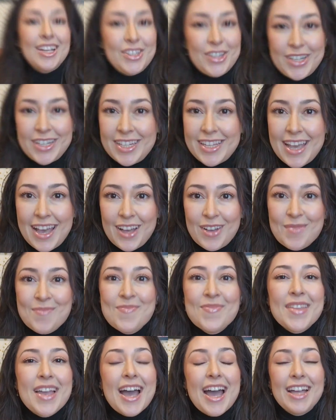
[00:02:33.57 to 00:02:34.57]
As you can
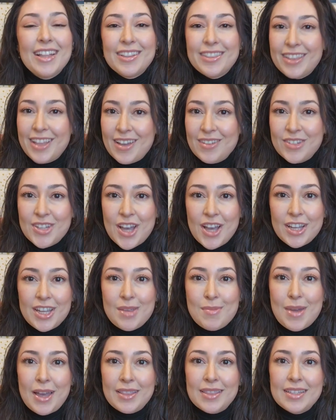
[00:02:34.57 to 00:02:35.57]
tell, I love
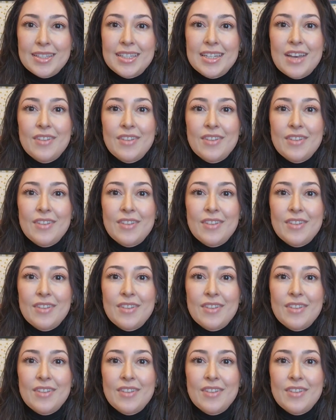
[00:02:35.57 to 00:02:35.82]
talking about this